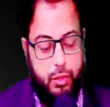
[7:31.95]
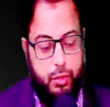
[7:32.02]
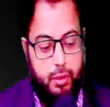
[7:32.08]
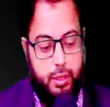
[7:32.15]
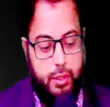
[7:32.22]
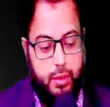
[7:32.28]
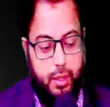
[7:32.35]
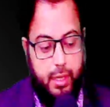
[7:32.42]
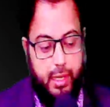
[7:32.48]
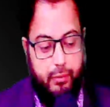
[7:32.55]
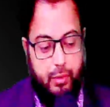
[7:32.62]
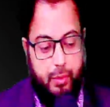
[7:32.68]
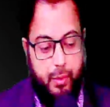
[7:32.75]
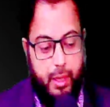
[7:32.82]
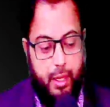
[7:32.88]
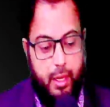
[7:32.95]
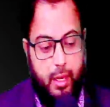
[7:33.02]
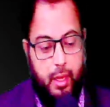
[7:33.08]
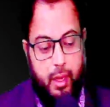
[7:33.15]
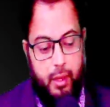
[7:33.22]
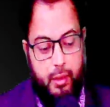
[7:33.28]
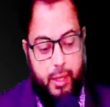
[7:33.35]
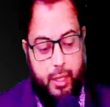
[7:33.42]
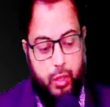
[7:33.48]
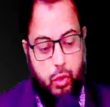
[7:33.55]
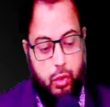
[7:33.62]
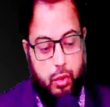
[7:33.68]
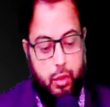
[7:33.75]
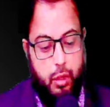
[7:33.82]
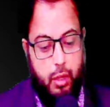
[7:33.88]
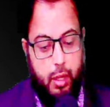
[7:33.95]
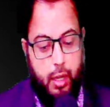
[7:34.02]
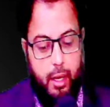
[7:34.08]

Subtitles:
to the Israeli government that, look,